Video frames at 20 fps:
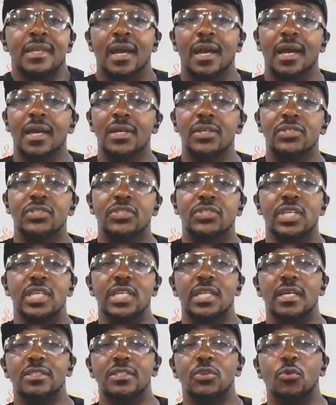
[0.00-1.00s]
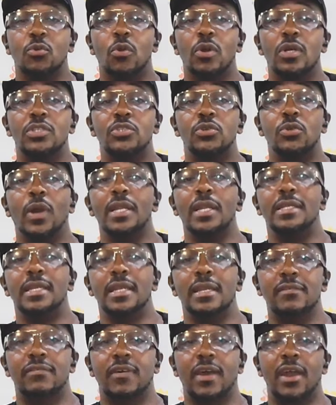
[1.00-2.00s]
Uh, she doesn't want to
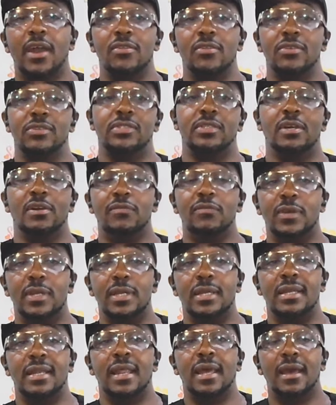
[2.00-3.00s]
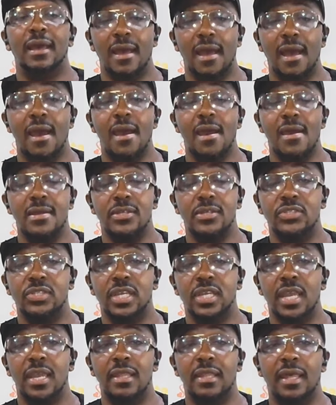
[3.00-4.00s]
identify herself, and I
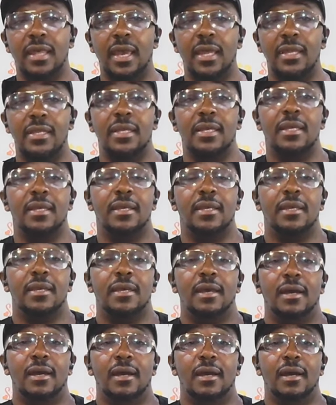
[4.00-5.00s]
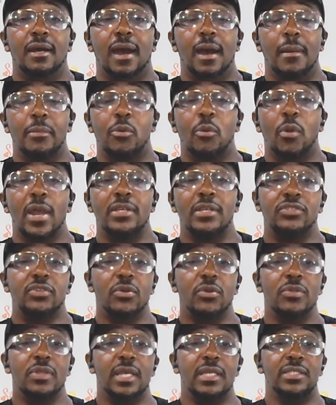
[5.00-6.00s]
understand that. Uh, I'm quite
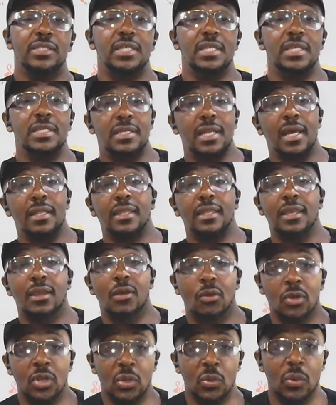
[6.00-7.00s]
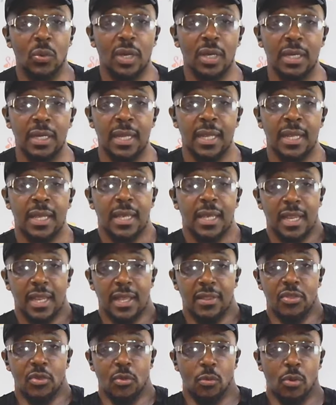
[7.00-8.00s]
certain that she's not the only one
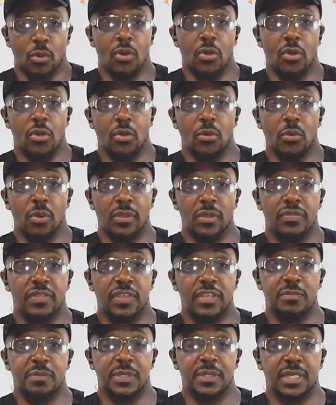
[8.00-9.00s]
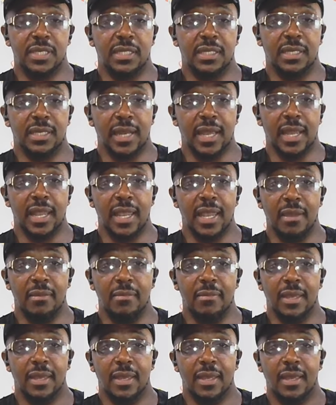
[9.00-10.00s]
in the world with this particular
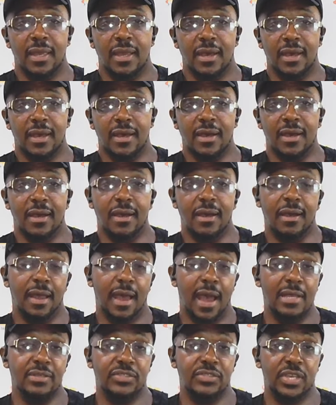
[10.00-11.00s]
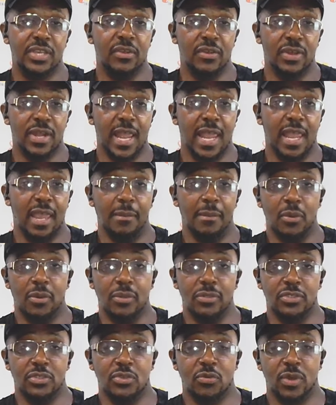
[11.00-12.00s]
name. Uh, I see her name
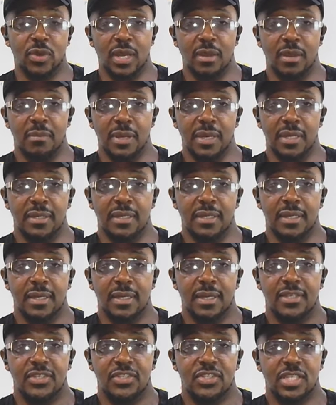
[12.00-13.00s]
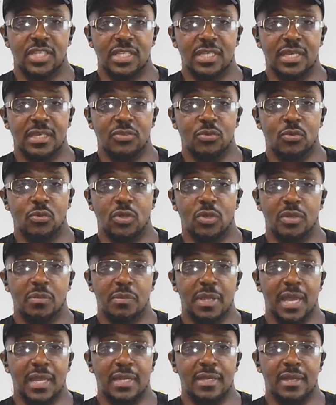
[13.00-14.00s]
on the screen, but she doesn't want to
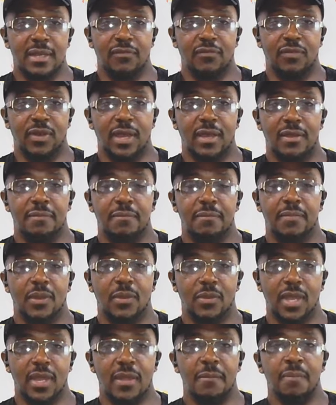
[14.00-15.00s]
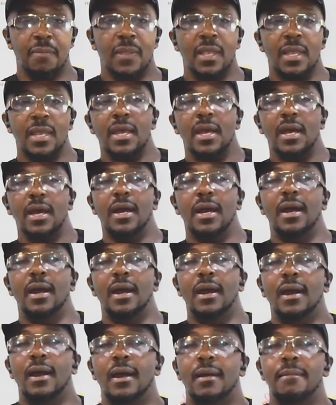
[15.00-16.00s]
be identified. Okay.
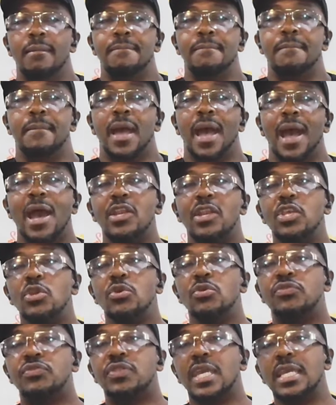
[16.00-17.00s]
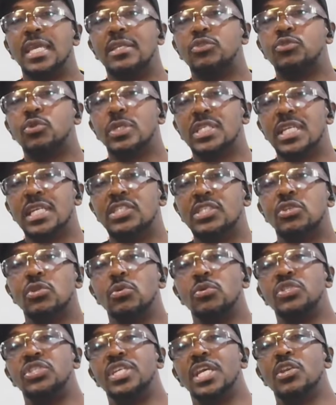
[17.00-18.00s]
Um, how do you think
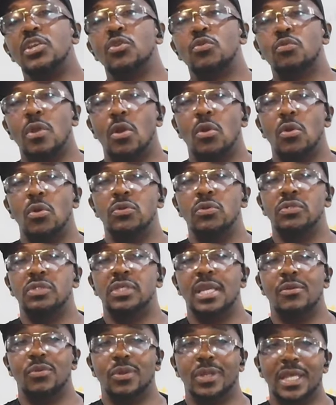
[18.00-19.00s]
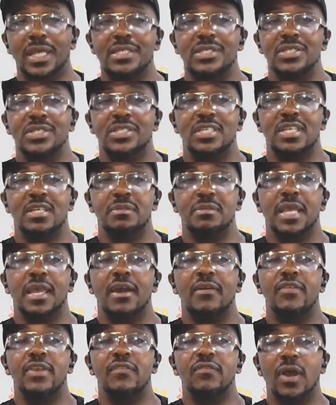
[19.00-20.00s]
traditional gender roles in relationships
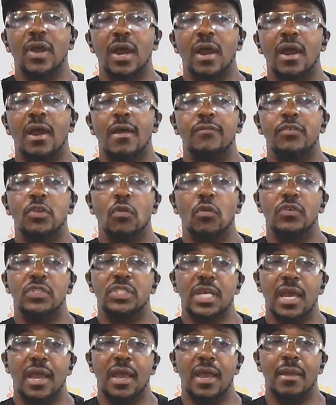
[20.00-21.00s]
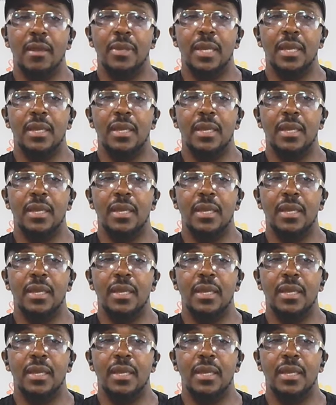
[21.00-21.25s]
have evolved over time?